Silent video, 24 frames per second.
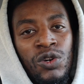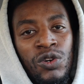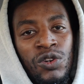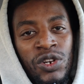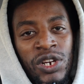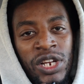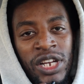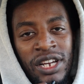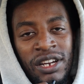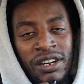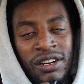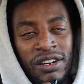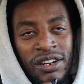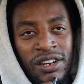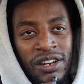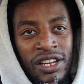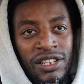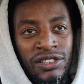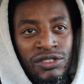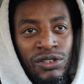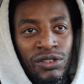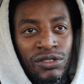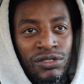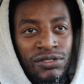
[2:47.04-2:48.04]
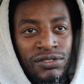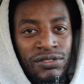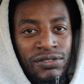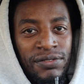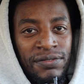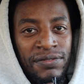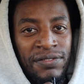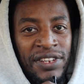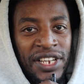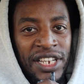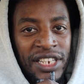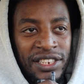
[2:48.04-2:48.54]
on the car, that's also
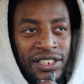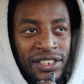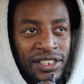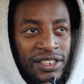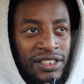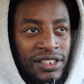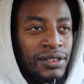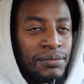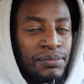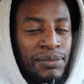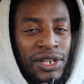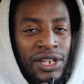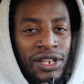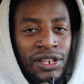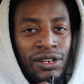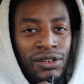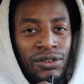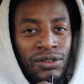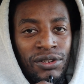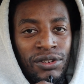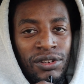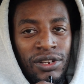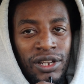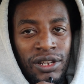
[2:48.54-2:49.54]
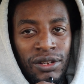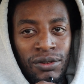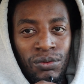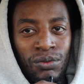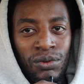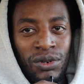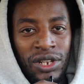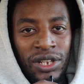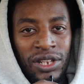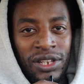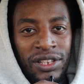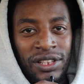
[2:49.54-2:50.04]
fixed depending on like
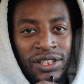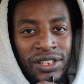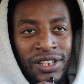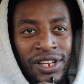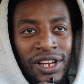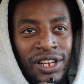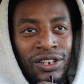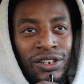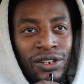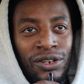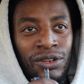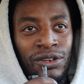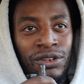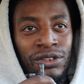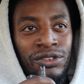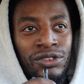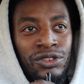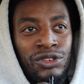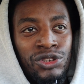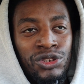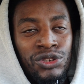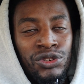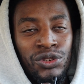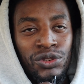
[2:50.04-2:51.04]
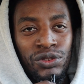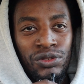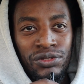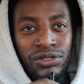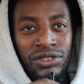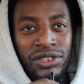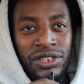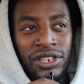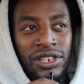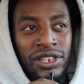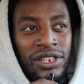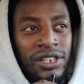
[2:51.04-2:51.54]
what kind of loan you
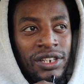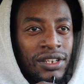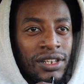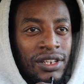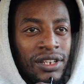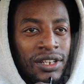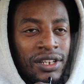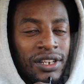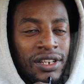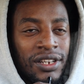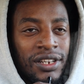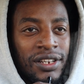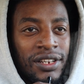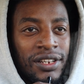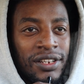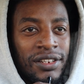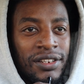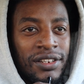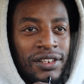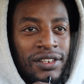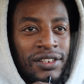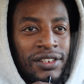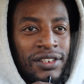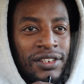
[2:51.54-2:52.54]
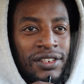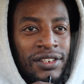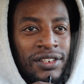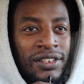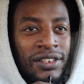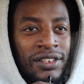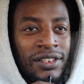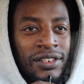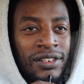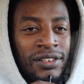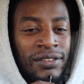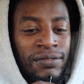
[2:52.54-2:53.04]
choose. And
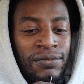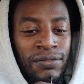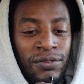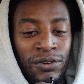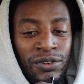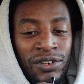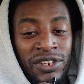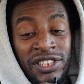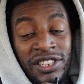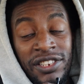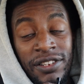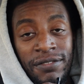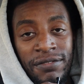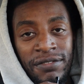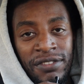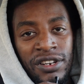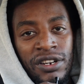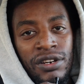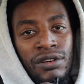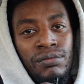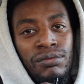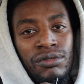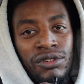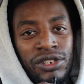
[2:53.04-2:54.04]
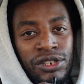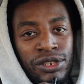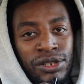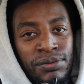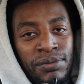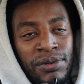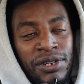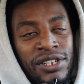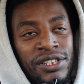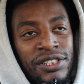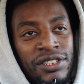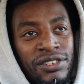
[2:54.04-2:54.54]
food is a variable
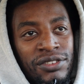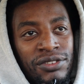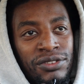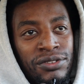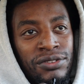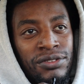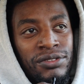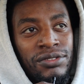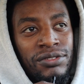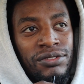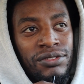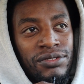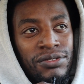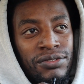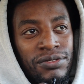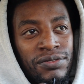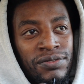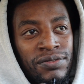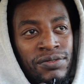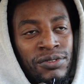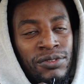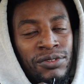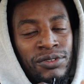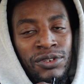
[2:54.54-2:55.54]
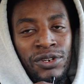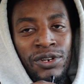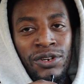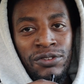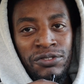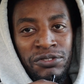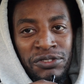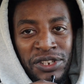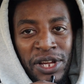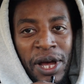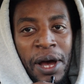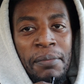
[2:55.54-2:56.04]
expense, so food
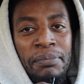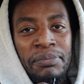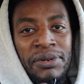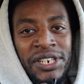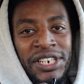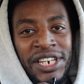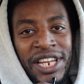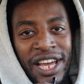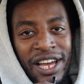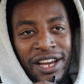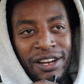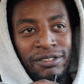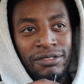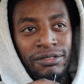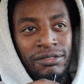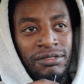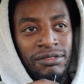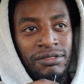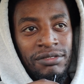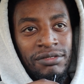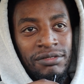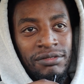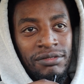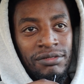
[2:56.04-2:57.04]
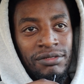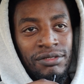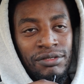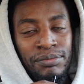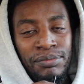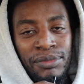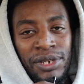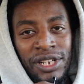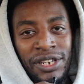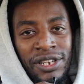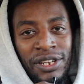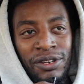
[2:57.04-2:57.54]
goes up and down
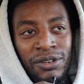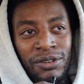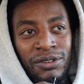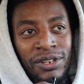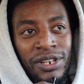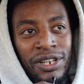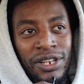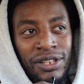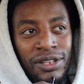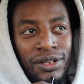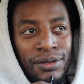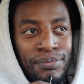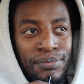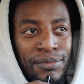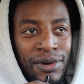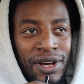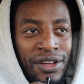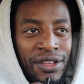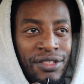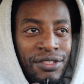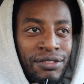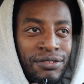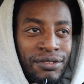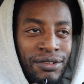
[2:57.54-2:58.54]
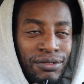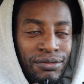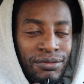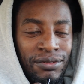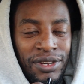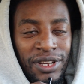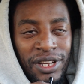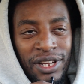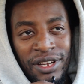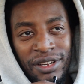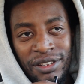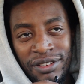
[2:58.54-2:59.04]
depending on like the month or the
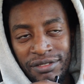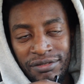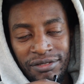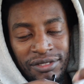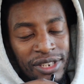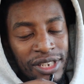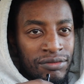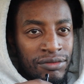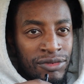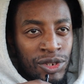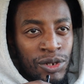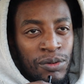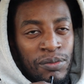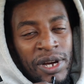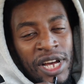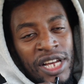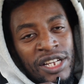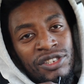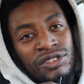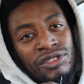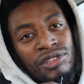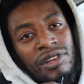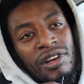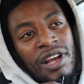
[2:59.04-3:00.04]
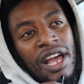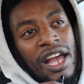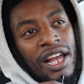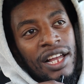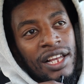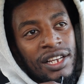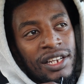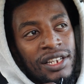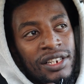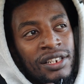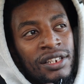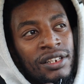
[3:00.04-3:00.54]
week. So by
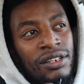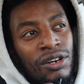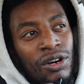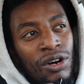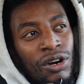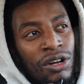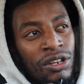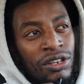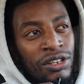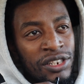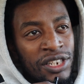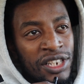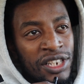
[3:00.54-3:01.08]
tracking all of